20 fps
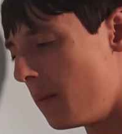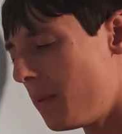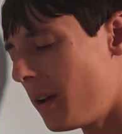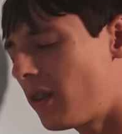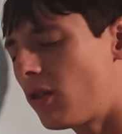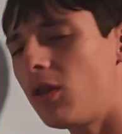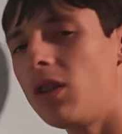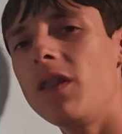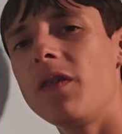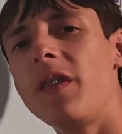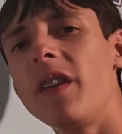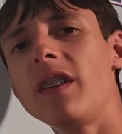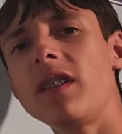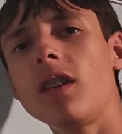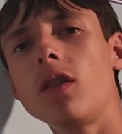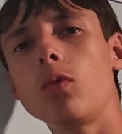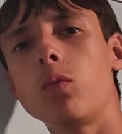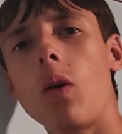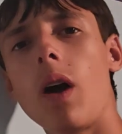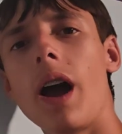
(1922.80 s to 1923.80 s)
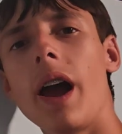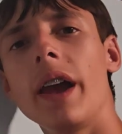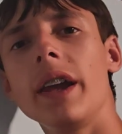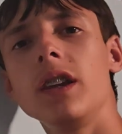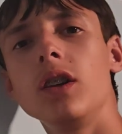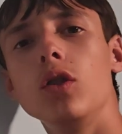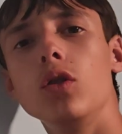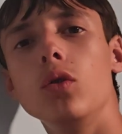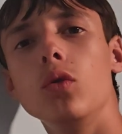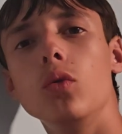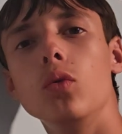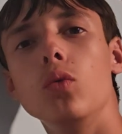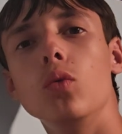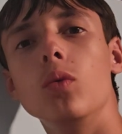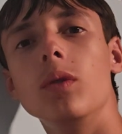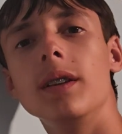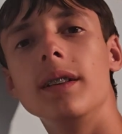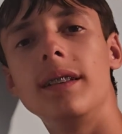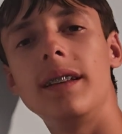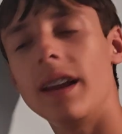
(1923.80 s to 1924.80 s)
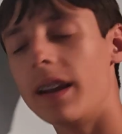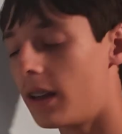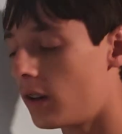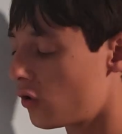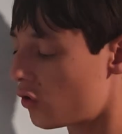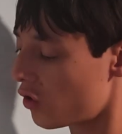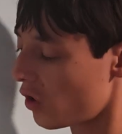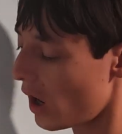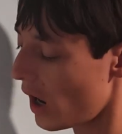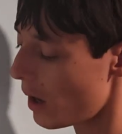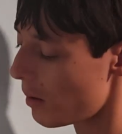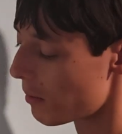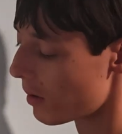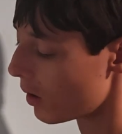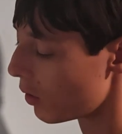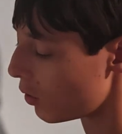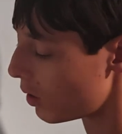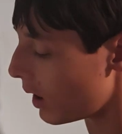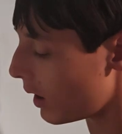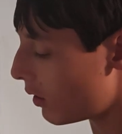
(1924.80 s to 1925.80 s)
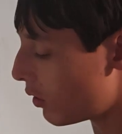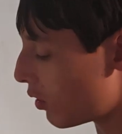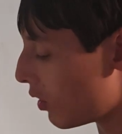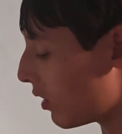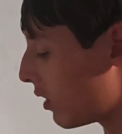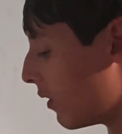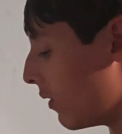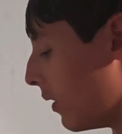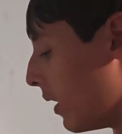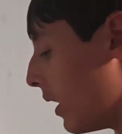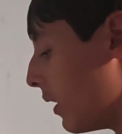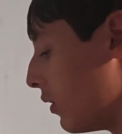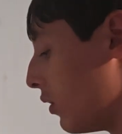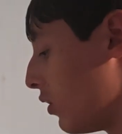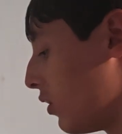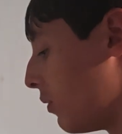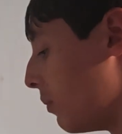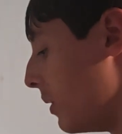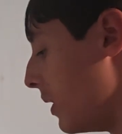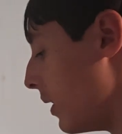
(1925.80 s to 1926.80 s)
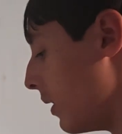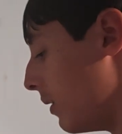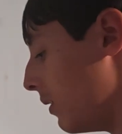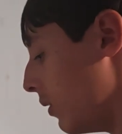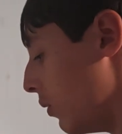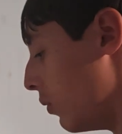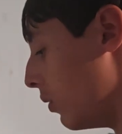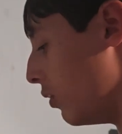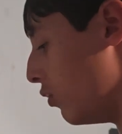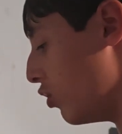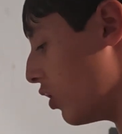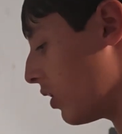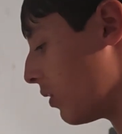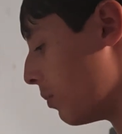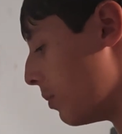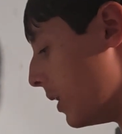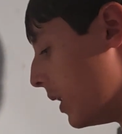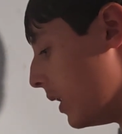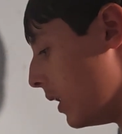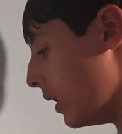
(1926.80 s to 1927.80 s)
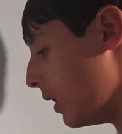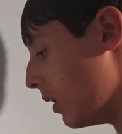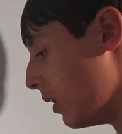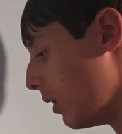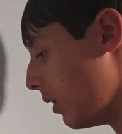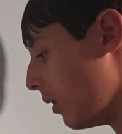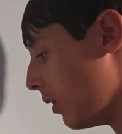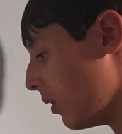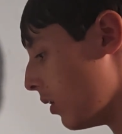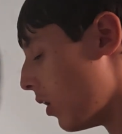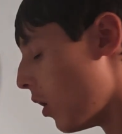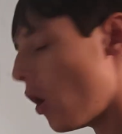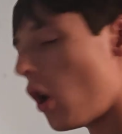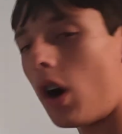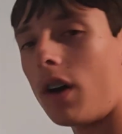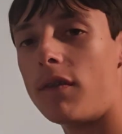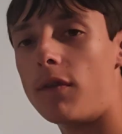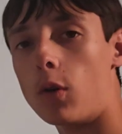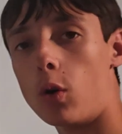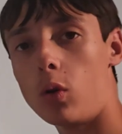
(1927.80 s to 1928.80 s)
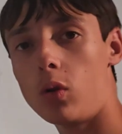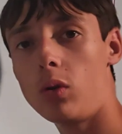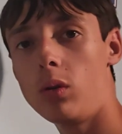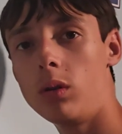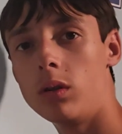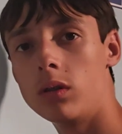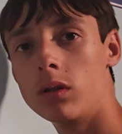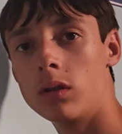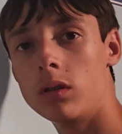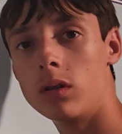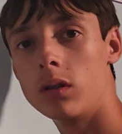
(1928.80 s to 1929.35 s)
Pixel, if this is why you didn't create middle case cursive letters, because it would just be awful.